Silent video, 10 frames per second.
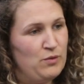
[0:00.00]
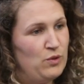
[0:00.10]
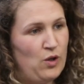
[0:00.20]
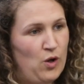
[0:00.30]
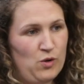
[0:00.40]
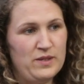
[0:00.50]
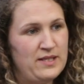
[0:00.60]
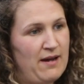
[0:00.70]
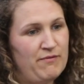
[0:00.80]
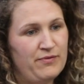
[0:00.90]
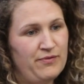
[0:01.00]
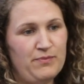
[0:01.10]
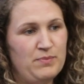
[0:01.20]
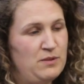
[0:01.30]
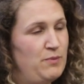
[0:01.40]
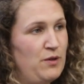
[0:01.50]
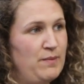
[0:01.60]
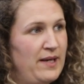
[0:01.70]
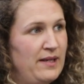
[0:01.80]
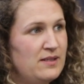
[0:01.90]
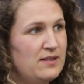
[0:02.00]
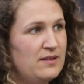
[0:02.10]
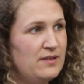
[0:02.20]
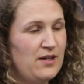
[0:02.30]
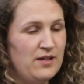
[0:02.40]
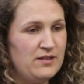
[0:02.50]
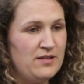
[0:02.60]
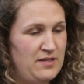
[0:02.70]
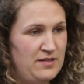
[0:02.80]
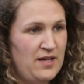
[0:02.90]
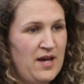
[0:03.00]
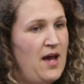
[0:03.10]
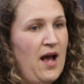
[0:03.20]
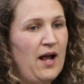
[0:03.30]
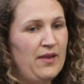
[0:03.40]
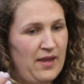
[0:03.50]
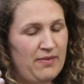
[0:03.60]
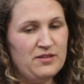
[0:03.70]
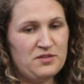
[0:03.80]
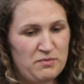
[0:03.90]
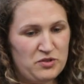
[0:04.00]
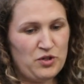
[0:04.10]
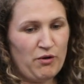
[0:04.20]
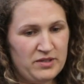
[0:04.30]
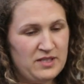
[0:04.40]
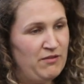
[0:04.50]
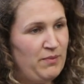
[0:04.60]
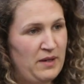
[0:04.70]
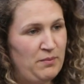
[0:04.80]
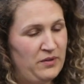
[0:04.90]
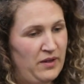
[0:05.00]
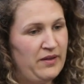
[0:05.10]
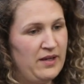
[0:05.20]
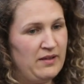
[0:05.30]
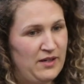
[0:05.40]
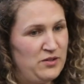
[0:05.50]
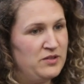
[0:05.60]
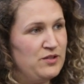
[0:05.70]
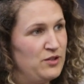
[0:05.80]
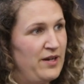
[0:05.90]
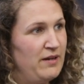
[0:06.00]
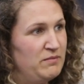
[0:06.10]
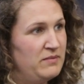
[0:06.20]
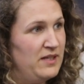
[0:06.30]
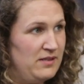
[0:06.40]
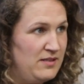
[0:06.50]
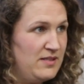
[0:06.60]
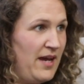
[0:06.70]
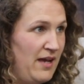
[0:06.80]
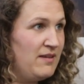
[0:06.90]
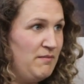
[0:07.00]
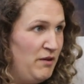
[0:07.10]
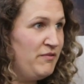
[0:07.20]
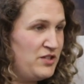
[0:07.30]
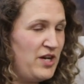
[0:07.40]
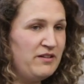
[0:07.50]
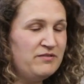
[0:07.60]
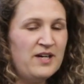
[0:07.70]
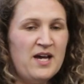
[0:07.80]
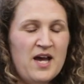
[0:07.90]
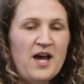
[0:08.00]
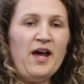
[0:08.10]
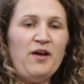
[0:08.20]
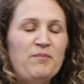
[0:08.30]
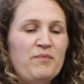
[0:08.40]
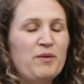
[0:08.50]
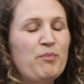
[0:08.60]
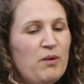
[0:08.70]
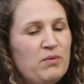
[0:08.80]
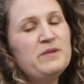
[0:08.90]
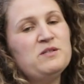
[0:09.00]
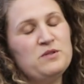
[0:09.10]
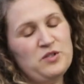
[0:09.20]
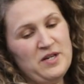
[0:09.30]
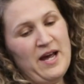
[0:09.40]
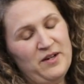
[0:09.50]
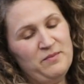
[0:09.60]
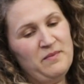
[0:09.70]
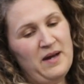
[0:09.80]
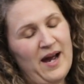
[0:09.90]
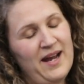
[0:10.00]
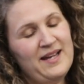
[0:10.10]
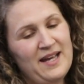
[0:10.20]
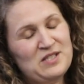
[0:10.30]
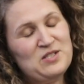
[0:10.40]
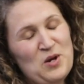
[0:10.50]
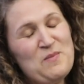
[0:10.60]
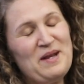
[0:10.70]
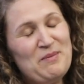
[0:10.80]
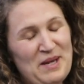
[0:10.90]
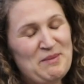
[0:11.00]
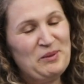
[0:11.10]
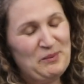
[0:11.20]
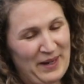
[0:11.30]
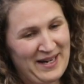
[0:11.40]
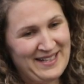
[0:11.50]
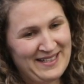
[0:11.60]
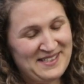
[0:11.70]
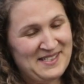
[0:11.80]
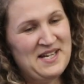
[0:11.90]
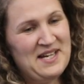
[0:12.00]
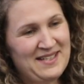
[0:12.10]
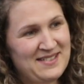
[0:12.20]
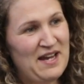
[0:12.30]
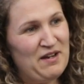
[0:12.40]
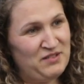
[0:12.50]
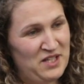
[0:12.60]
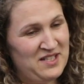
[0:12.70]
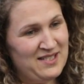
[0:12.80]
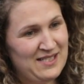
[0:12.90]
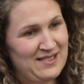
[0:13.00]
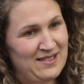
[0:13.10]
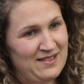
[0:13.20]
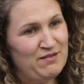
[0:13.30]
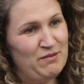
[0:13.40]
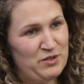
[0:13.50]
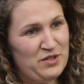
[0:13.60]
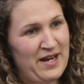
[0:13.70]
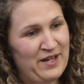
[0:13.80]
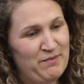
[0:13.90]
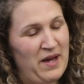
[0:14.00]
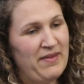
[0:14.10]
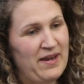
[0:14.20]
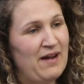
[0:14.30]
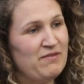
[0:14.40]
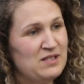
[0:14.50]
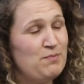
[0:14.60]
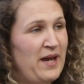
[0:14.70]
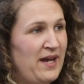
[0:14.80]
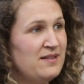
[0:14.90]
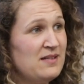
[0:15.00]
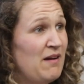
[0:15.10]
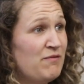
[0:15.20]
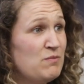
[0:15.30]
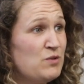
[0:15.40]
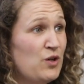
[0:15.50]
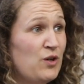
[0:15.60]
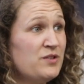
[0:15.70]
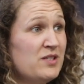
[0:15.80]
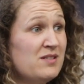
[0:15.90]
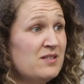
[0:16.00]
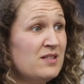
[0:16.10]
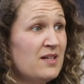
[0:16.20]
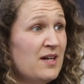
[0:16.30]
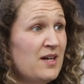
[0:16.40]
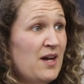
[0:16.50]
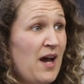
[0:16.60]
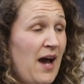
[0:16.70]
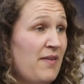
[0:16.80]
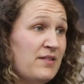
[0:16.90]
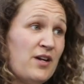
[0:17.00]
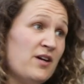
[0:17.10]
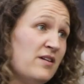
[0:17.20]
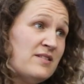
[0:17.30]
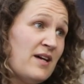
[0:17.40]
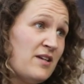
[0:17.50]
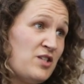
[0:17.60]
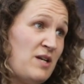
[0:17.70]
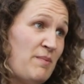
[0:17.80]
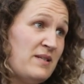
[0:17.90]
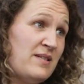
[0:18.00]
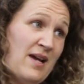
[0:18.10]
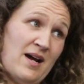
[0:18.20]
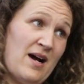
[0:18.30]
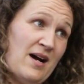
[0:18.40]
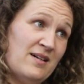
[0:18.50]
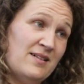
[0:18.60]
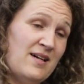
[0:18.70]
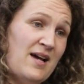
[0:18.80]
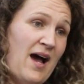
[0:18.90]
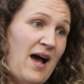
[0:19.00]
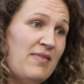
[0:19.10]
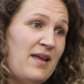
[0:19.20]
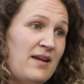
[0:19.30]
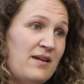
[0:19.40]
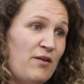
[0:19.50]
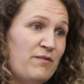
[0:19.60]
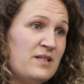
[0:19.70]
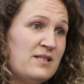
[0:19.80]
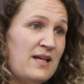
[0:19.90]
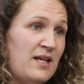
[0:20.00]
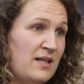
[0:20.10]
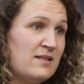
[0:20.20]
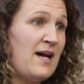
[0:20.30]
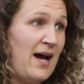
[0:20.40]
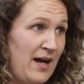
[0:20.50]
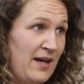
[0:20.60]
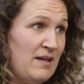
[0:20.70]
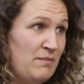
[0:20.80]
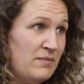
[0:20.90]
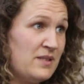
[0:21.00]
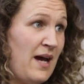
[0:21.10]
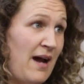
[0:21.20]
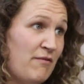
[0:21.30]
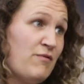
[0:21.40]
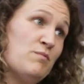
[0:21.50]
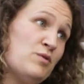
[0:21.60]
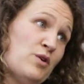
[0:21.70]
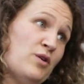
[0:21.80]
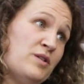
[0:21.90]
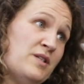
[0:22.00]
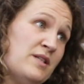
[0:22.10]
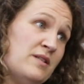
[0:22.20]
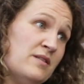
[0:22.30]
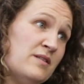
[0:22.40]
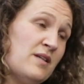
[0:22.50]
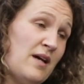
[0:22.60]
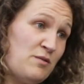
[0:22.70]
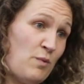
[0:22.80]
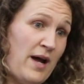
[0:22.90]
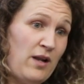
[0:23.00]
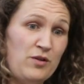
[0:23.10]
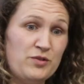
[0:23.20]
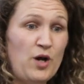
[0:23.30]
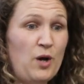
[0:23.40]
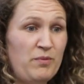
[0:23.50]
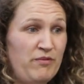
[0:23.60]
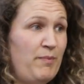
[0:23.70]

will always have bespoke made curtains, and then there's a majority of people that think they go to Dunelm and get them off the shelf. The problem is with Dunelm, I get so many people buying a set of curtains from Dunelm and then having to pay to have them shortened. And curtains aren't cheap as they are. And then obviously time to have them shortened as well on top of